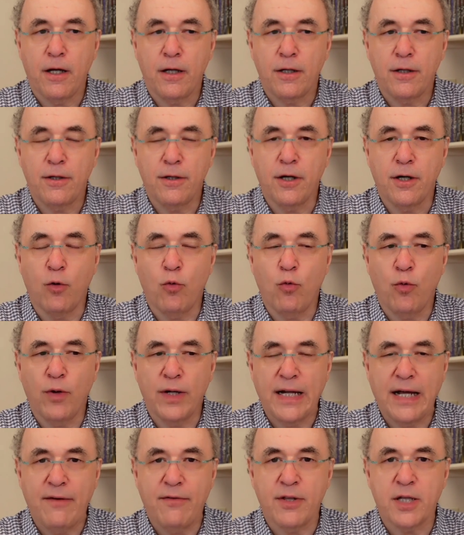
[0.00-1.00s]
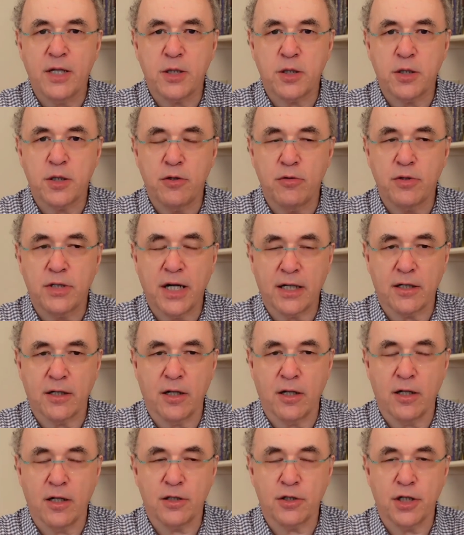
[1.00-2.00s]
You know, whenever there's a new
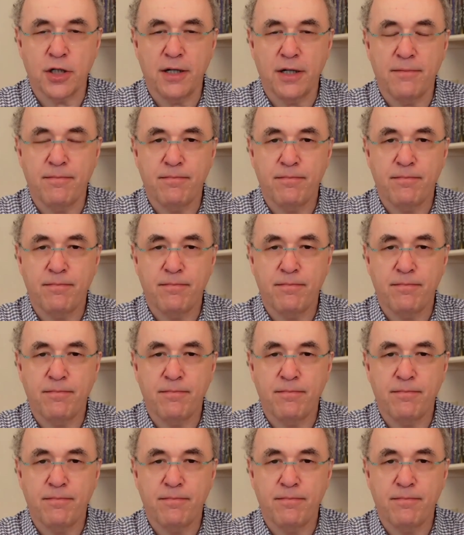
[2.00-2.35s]
technology,